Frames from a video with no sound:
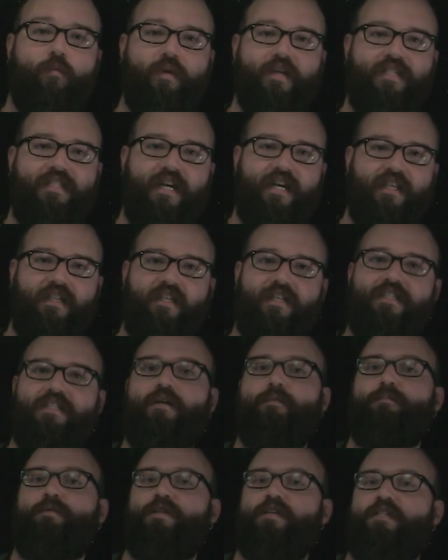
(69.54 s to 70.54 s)
we take this
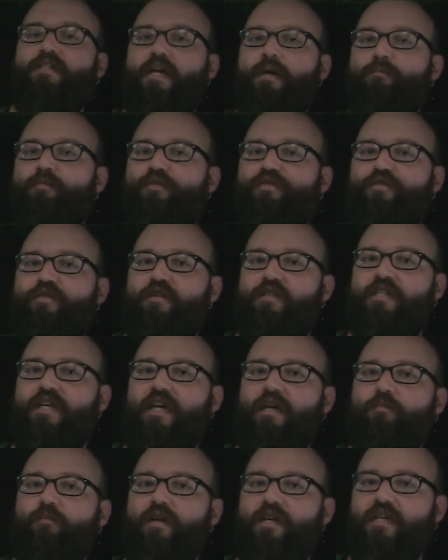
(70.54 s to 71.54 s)
number to table
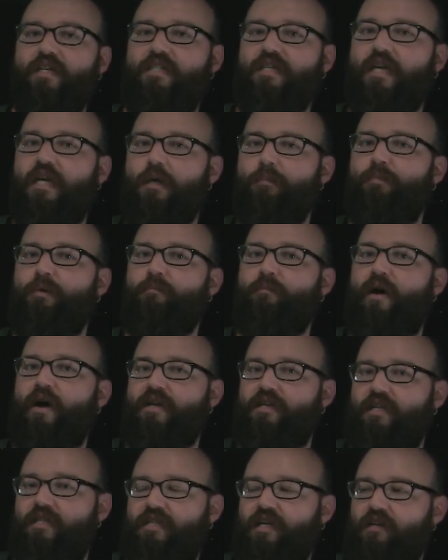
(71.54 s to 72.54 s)
13, we need to keep in
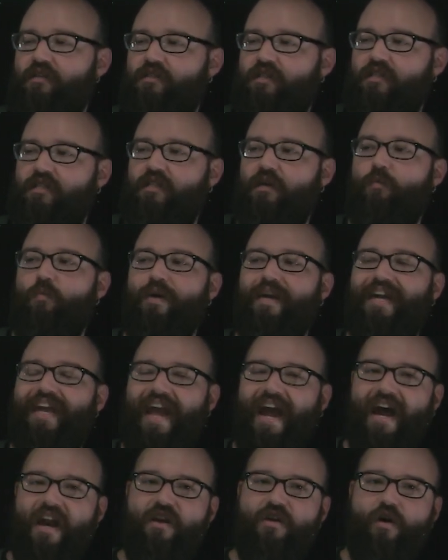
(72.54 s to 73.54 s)
mind it tells us that we
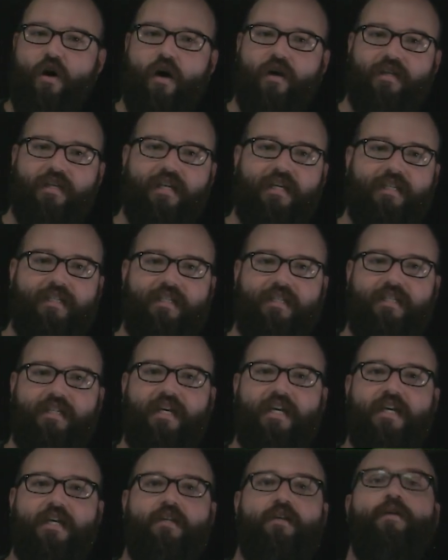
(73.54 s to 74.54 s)
cannot
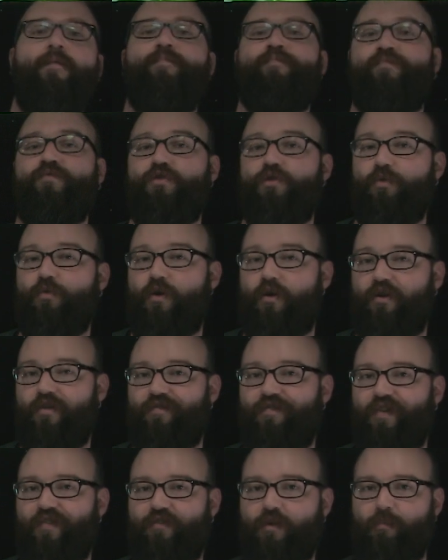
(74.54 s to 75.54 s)
exceed
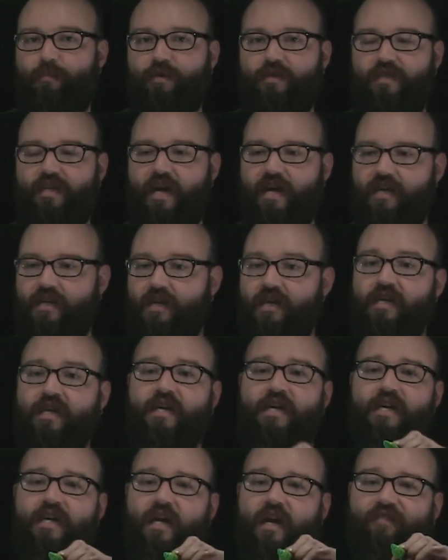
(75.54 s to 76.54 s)
250%.
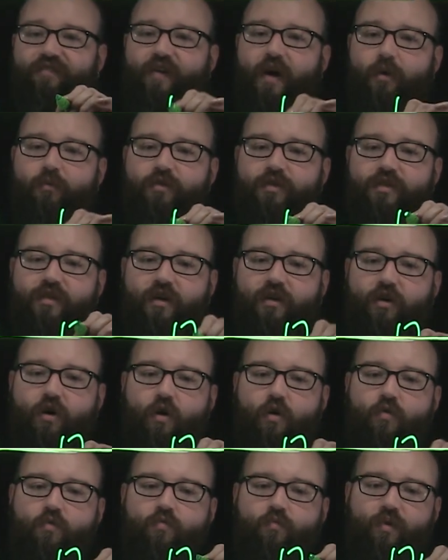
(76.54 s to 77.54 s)
If I was to
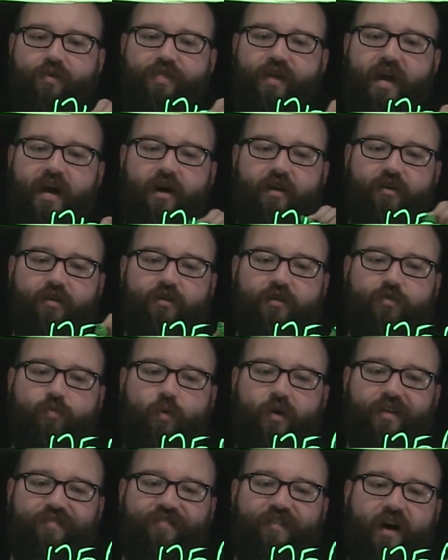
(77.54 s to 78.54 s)
go with a
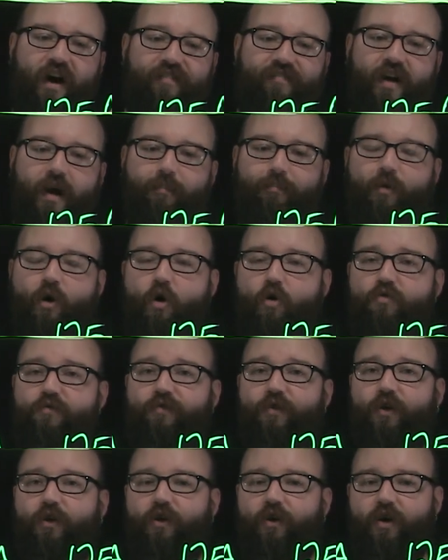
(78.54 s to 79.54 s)
125 amp
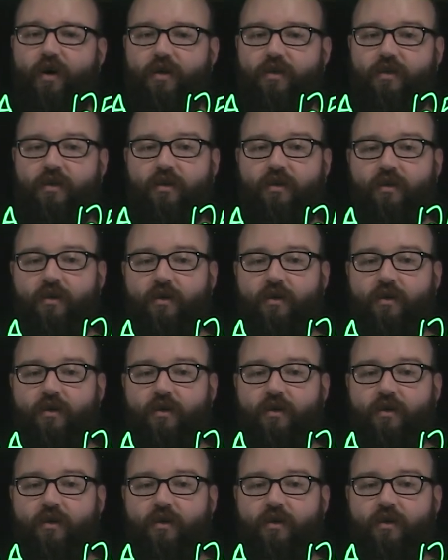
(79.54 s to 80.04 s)
overcurrent,